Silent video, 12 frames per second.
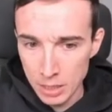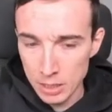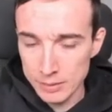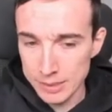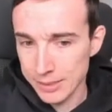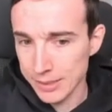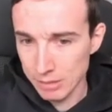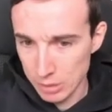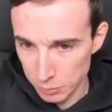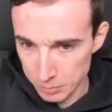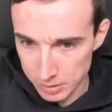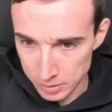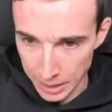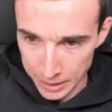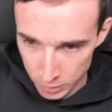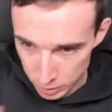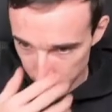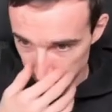This is a little bit
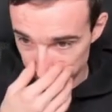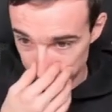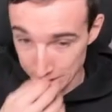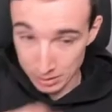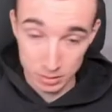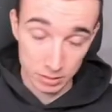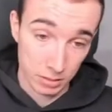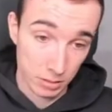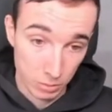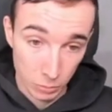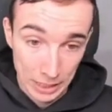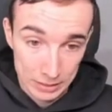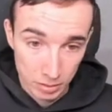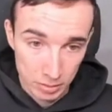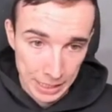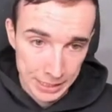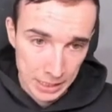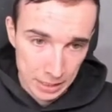strange, but white is
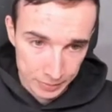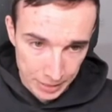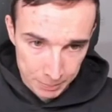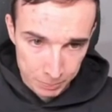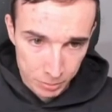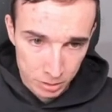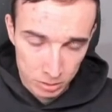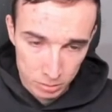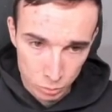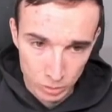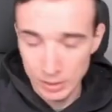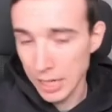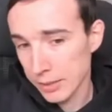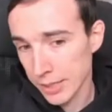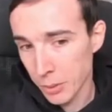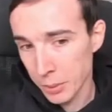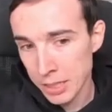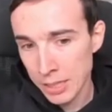gaining a tempo to attack the
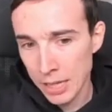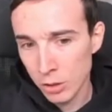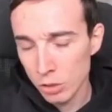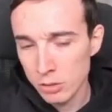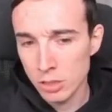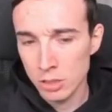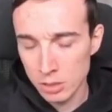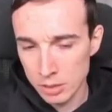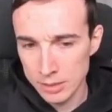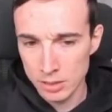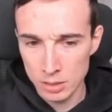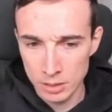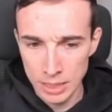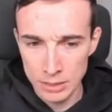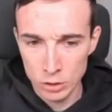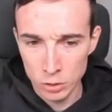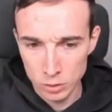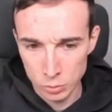queen, and also the reason the knight
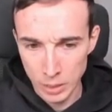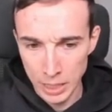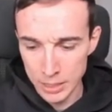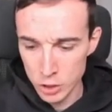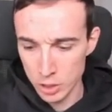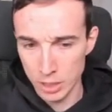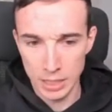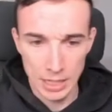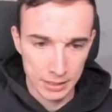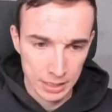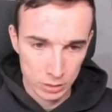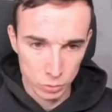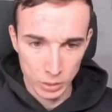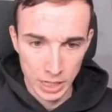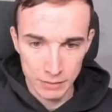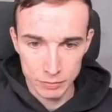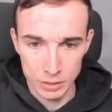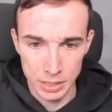goes to h3 and not to
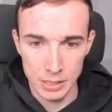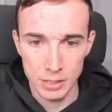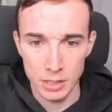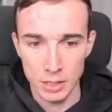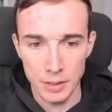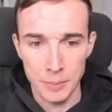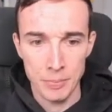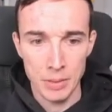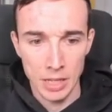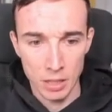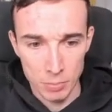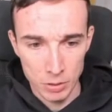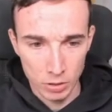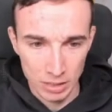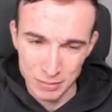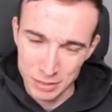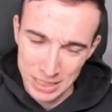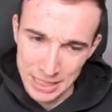f3 is because
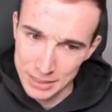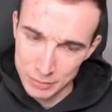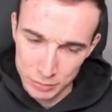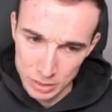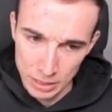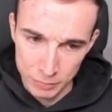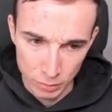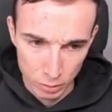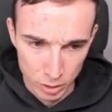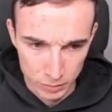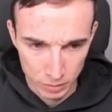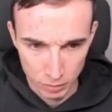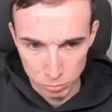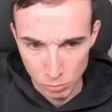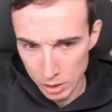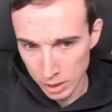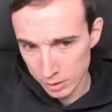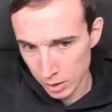after knight f3, first of all, it's
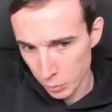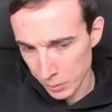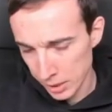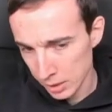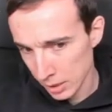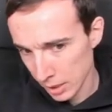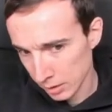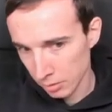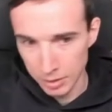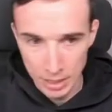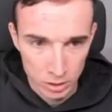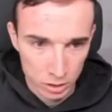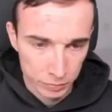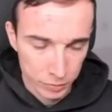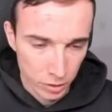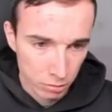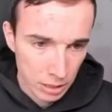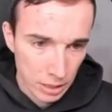walking the queen, and the second of
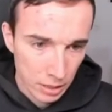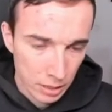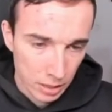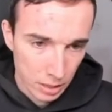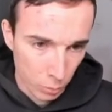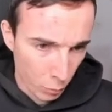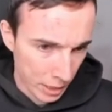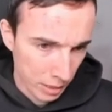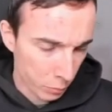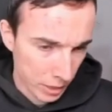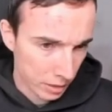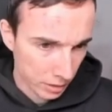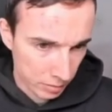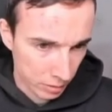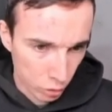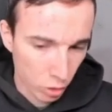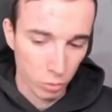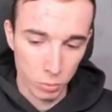all, uh, where, where does
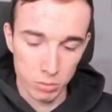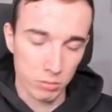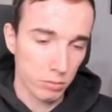it go?